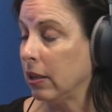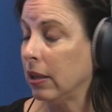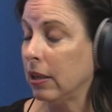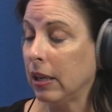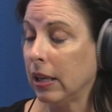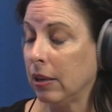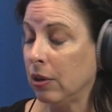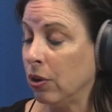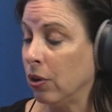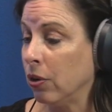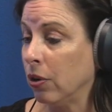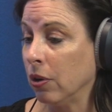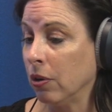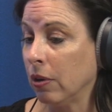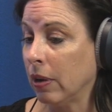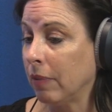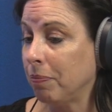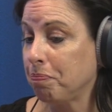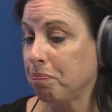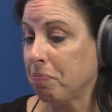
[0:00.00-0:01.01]
your
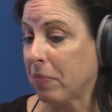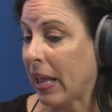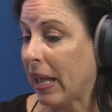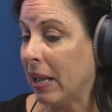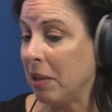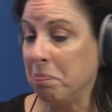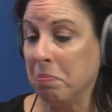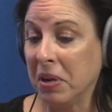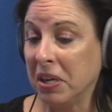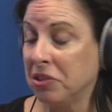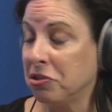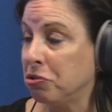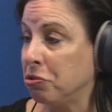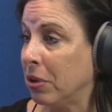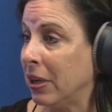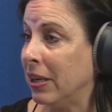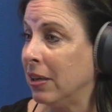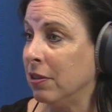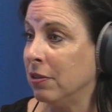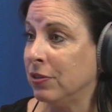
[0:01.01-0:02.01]

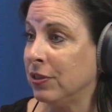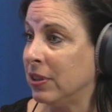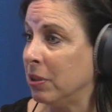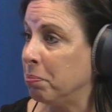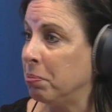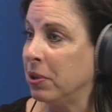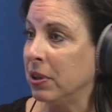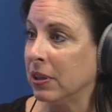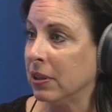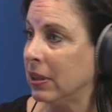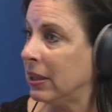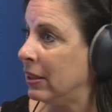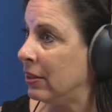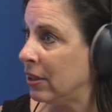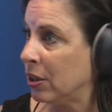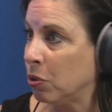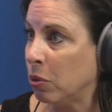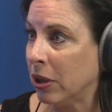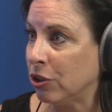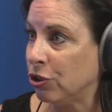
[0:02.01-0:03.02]
administrative, simple,
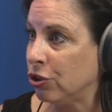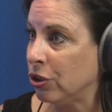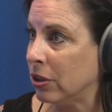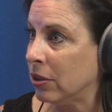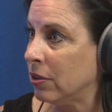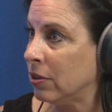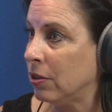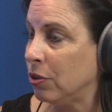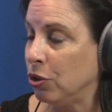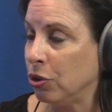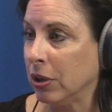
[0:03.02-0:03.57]
easy questions.